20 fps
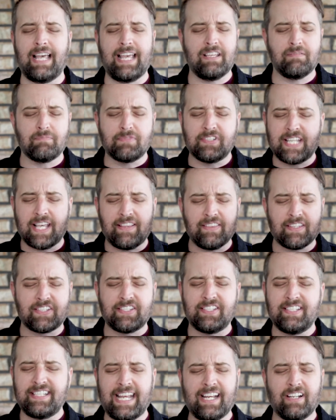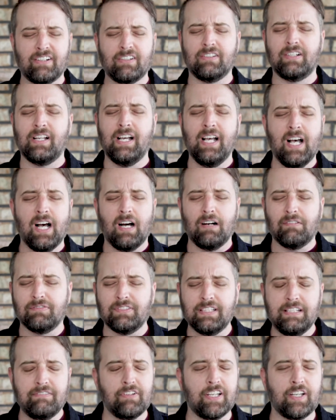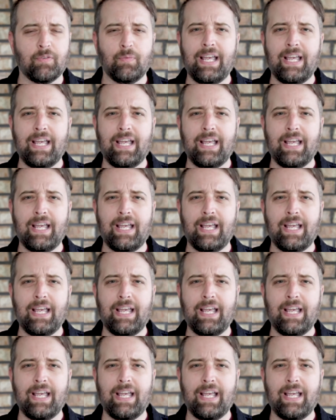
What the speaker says: him set the standard of living.